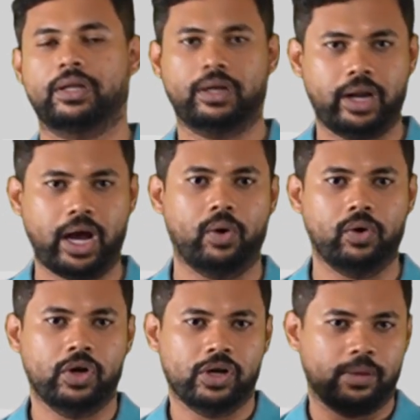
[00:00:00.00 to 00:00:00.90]

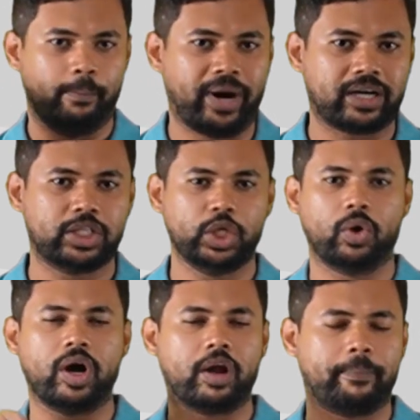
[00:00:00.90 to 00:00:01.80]
Now, Bhakti
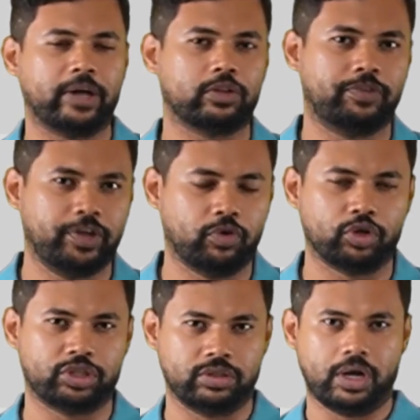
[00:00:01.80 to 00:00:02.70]
Yoga or path of
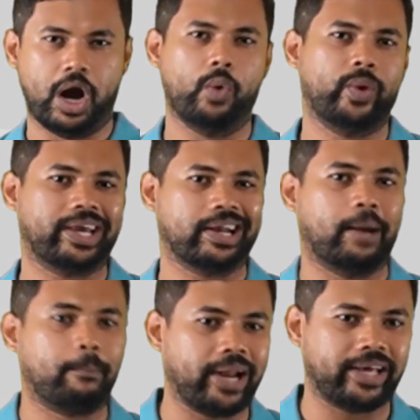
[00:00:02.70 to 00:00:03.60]
devotion, how we can
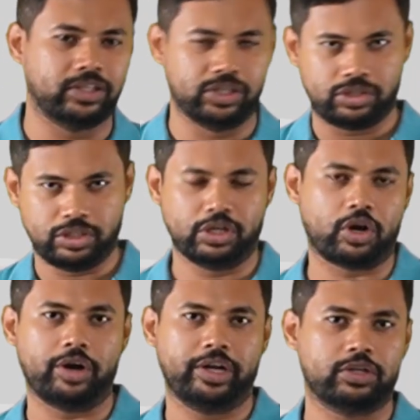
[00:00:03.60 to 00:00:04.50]
apply this in the
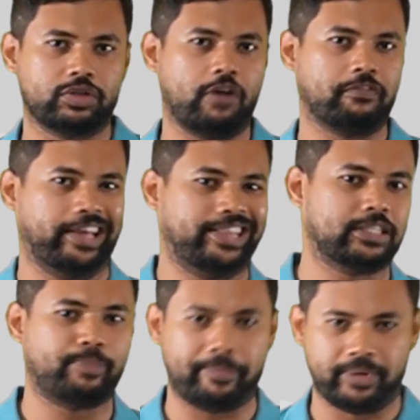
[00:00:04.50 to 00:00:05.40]
context of
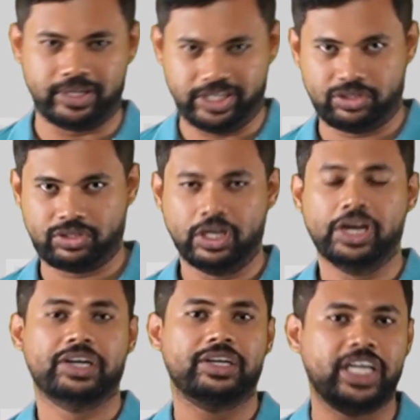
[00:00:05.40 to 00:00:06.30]
ethics paper is,
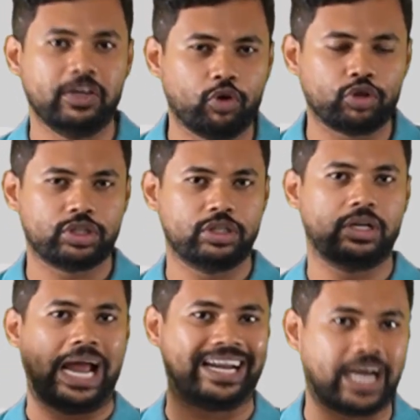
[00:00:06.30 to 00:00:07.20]

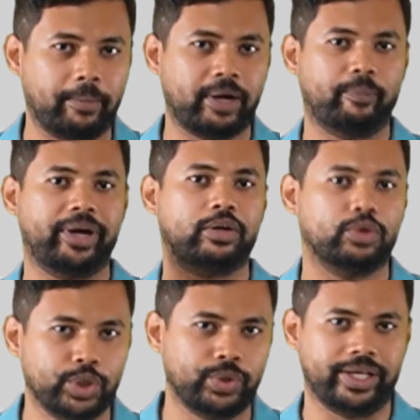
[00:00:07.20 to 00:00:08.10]
devotion and commitment
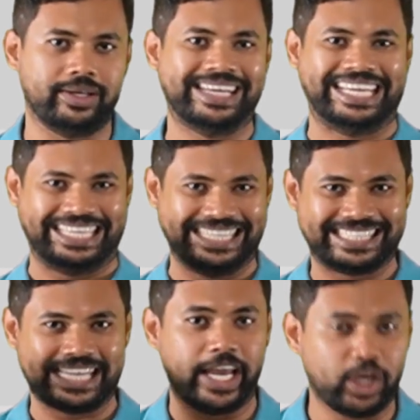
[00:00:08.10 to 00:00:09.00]
to duty
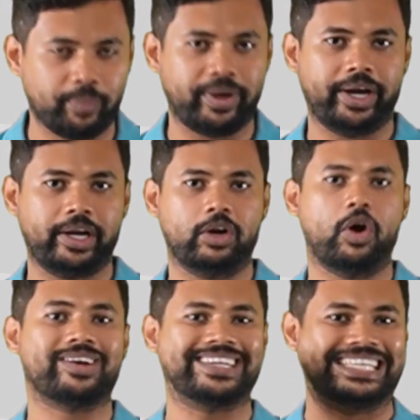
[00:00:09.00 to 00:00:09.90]
is enumerated
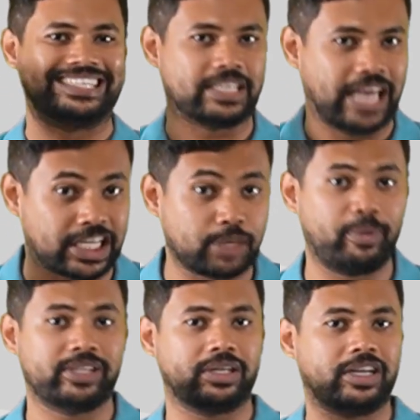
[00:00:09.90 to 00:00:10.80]
or is
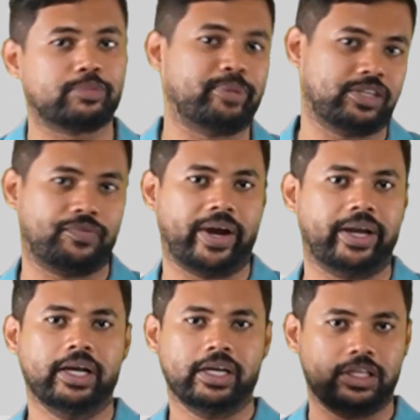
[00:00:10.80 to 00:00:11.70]
explicitly
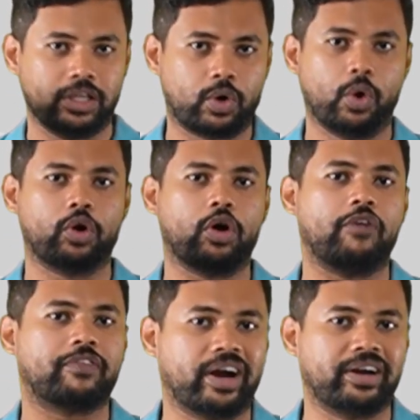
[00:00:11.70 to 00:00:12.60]
specified in the Code
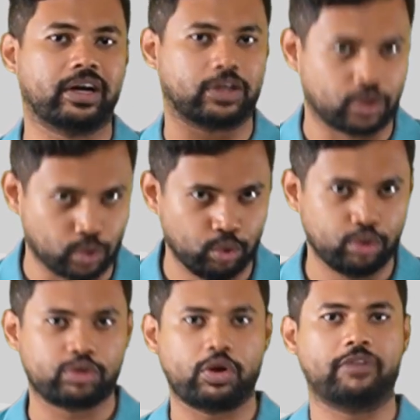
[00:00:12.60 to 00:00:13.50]
of Conduct
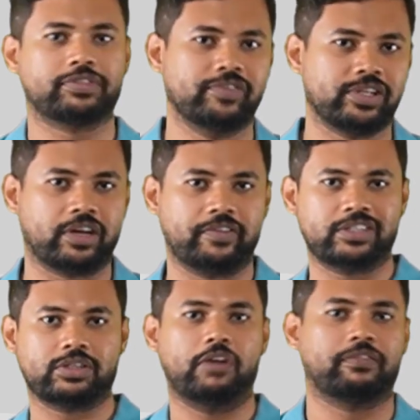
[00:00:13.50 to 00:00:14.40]
Rules of Civil
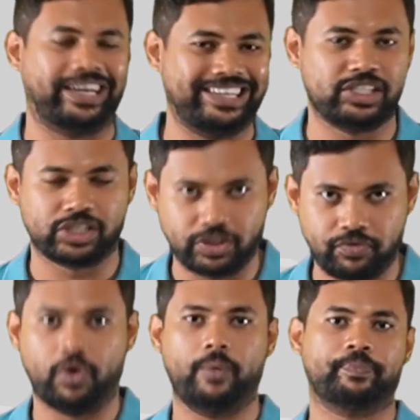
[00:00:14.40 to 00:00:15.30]
Servants of
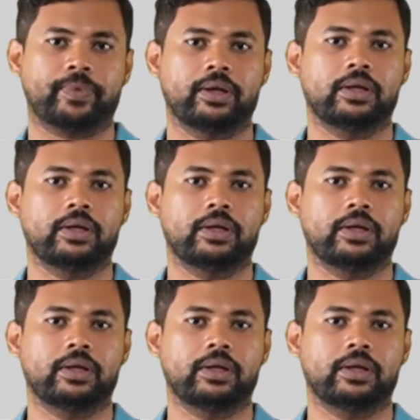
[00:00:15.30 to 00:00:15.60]
1964.